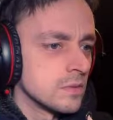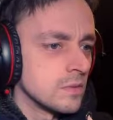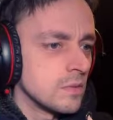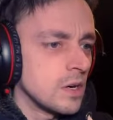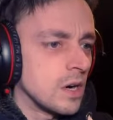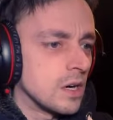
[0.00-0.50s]

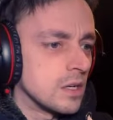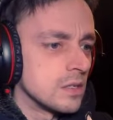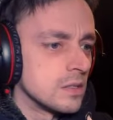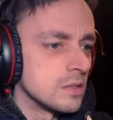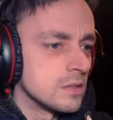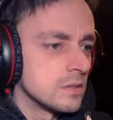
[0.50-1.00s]
What?
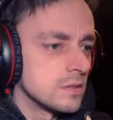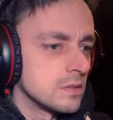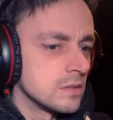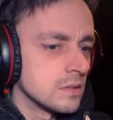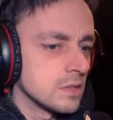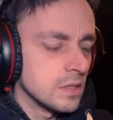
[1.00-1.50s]

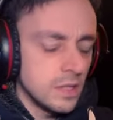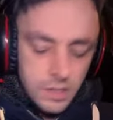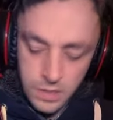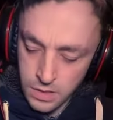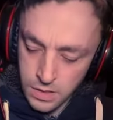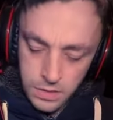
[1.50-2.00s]
Can I
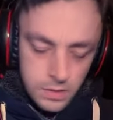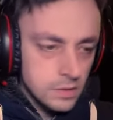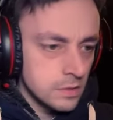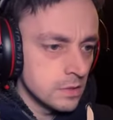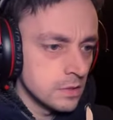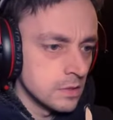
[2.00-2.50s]
duck?
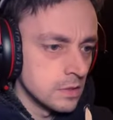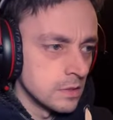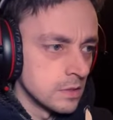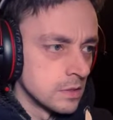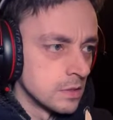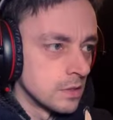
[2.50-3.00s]

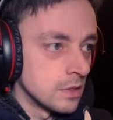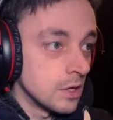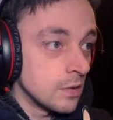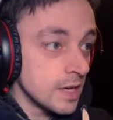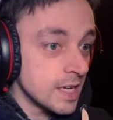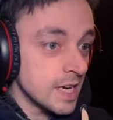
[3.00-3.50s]

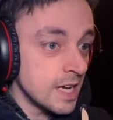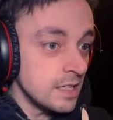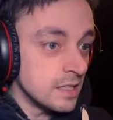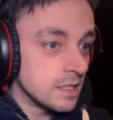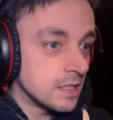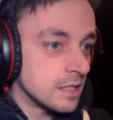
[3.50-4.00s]
Oh, I can
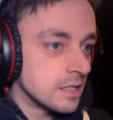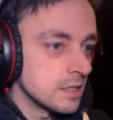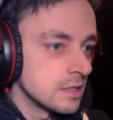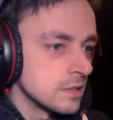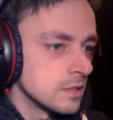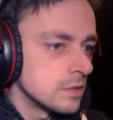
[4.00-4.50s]
duck!
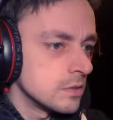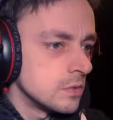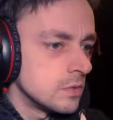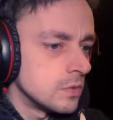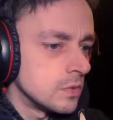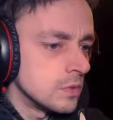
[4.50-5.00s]

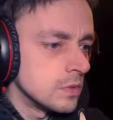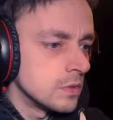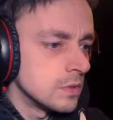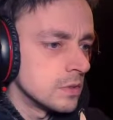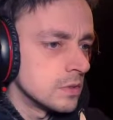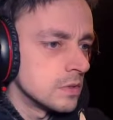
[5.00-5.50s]

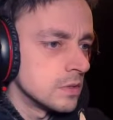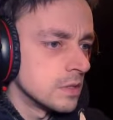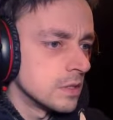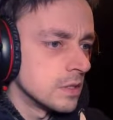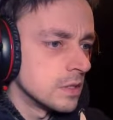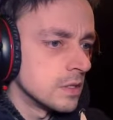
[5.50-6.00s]

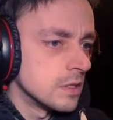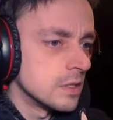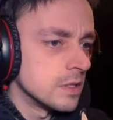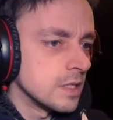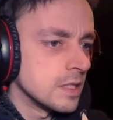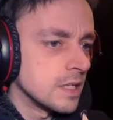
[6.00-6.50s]
Hmm. Uh,
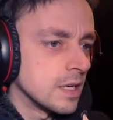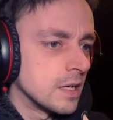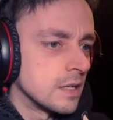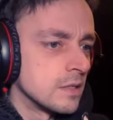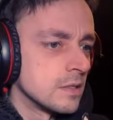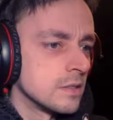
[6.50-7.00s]
yeah.
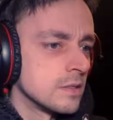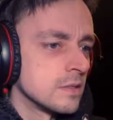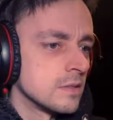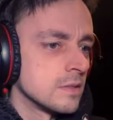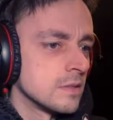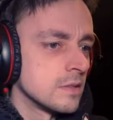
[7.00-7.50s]

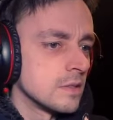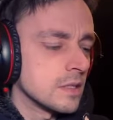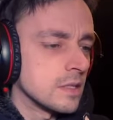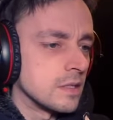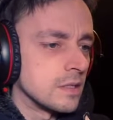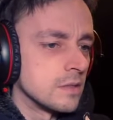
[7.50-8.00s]

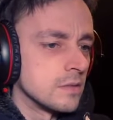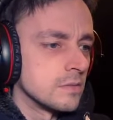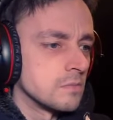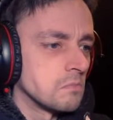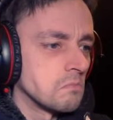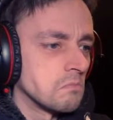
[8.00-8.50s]
Nothing.
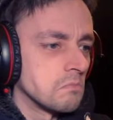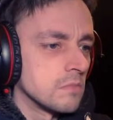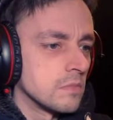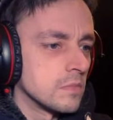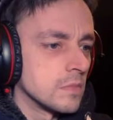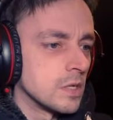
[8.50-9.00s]

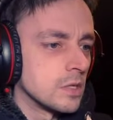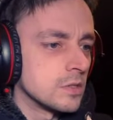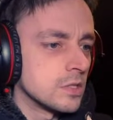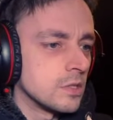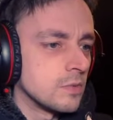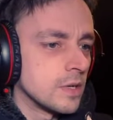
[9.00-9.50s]
I don't
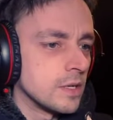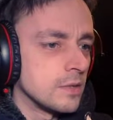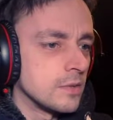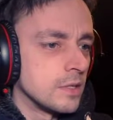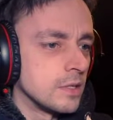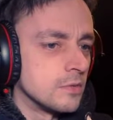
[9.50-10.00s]
see why
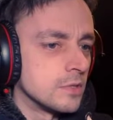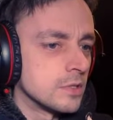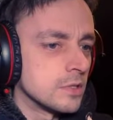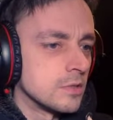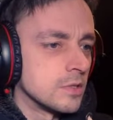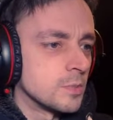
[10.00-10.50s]
he was
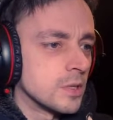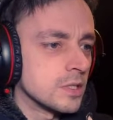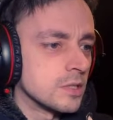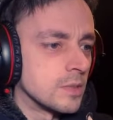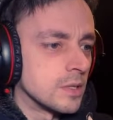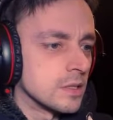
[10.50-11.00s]
so
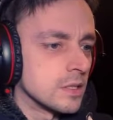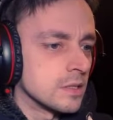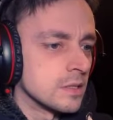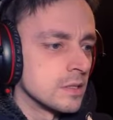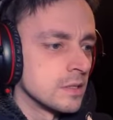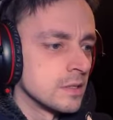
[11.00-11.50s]
depressed about that.
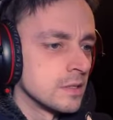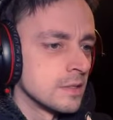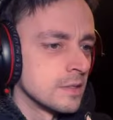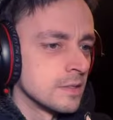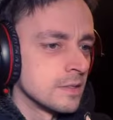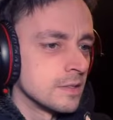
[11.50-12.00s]

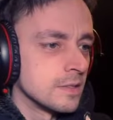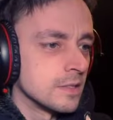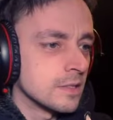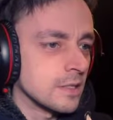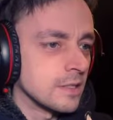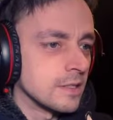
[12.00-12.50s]

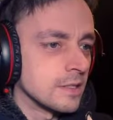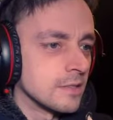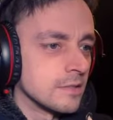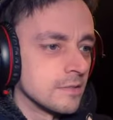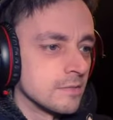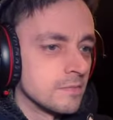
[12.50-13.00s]
It's like
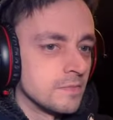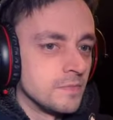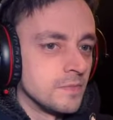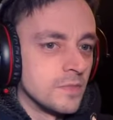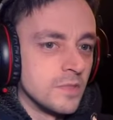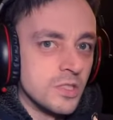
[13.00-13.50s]

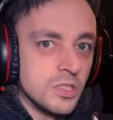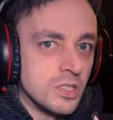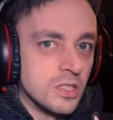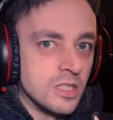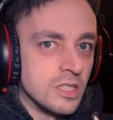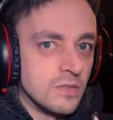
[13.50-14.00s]
just
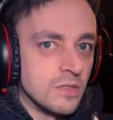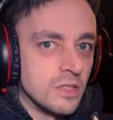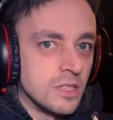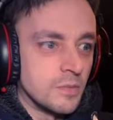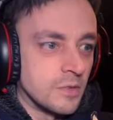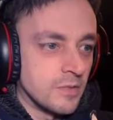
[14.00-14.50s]
a thing with a
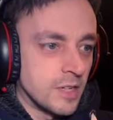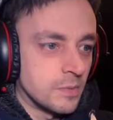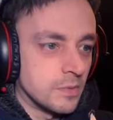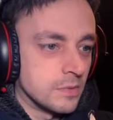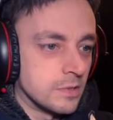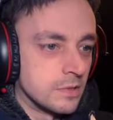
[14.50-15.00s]
couple of
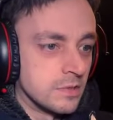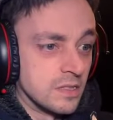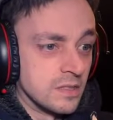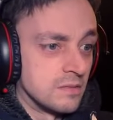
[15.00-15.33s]
apples, so